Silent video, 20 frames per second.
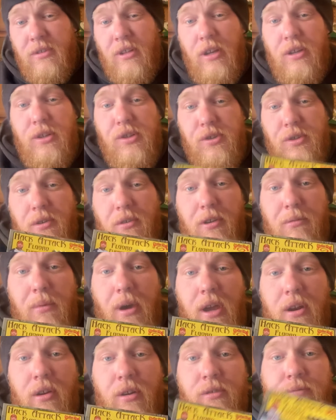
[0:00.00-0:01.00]
I usually run
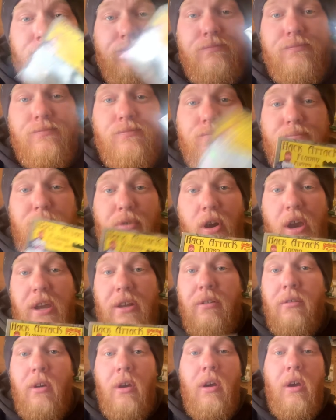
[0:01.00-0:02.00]
mine on braid.